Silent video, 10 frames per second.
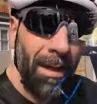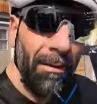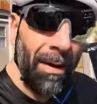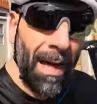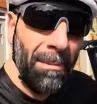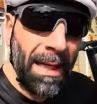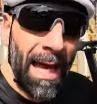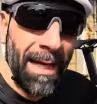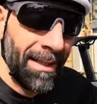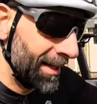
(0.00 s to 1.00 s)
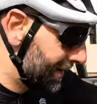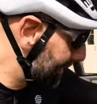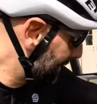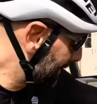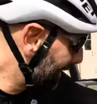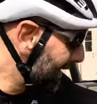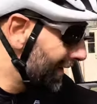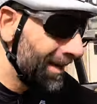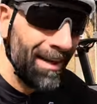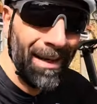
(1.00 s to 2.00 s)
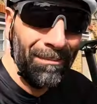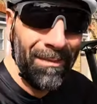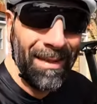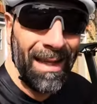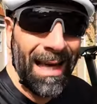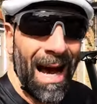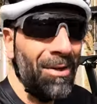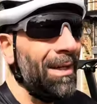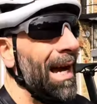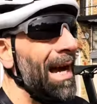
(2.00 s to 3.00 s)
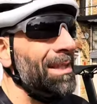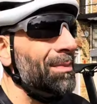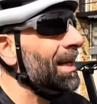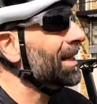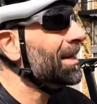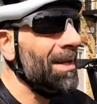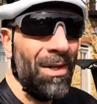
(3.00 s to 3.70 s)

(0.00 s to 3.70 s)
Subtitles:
Here I am again. The Canyon guys were